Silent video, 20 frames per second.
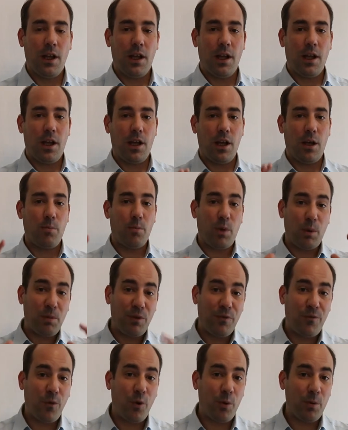But
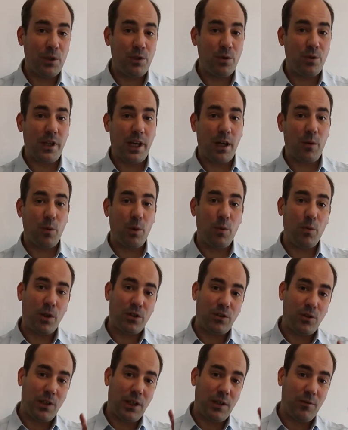before we do that, we
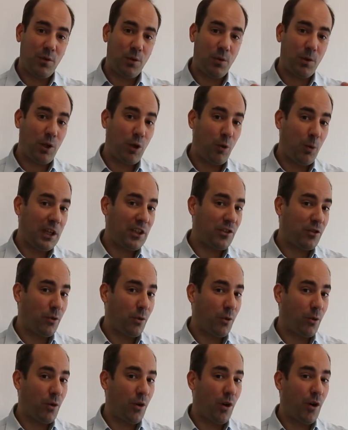want to give you a quick
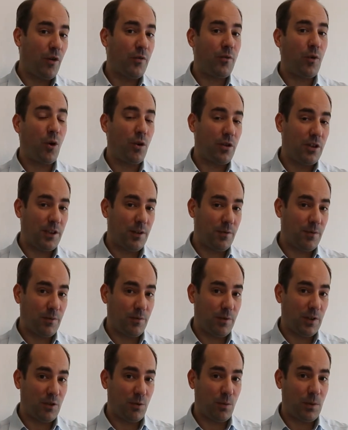tour of all the different
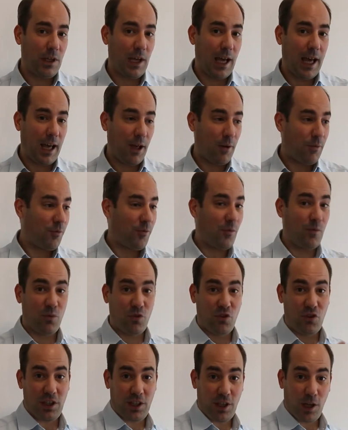things we have
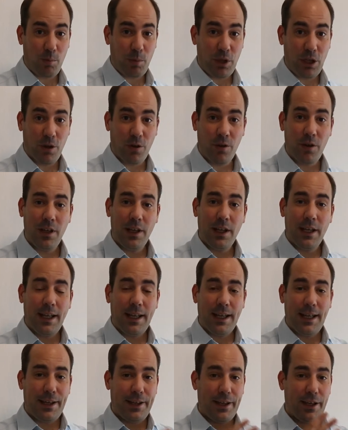set up here.
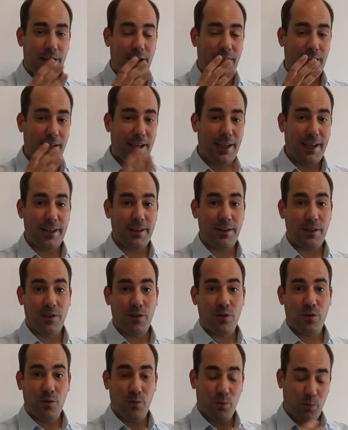Again,
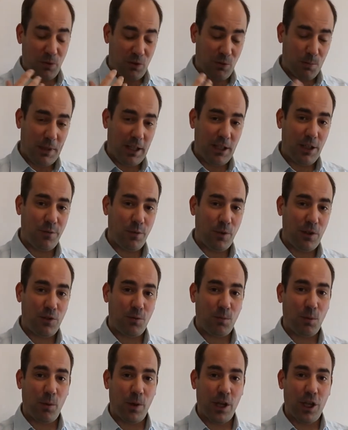it's mainly for
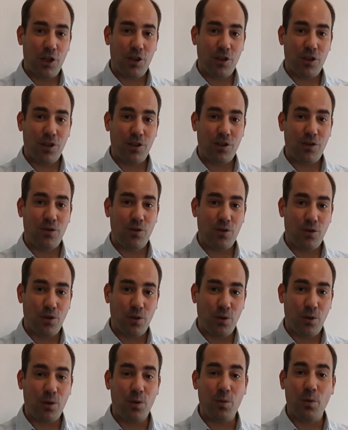inspiration, to
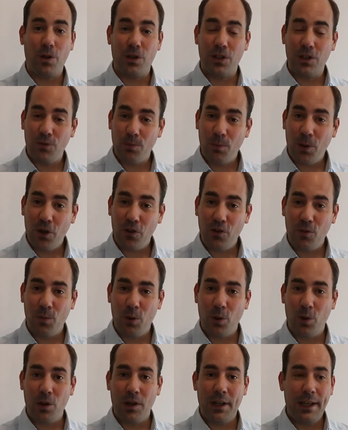show you what is
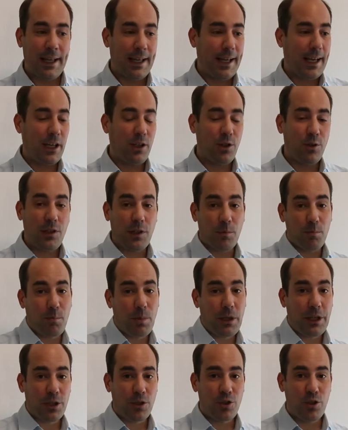possible, and you can
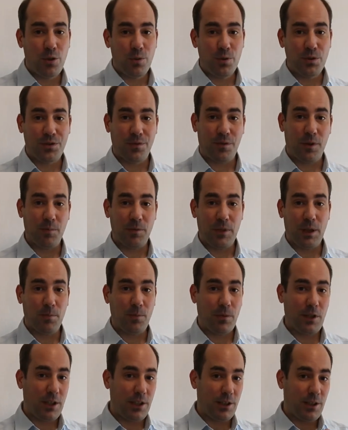pick and choose from
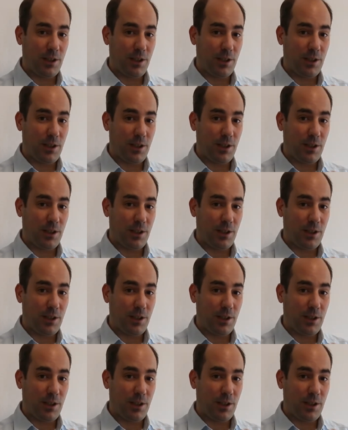them. In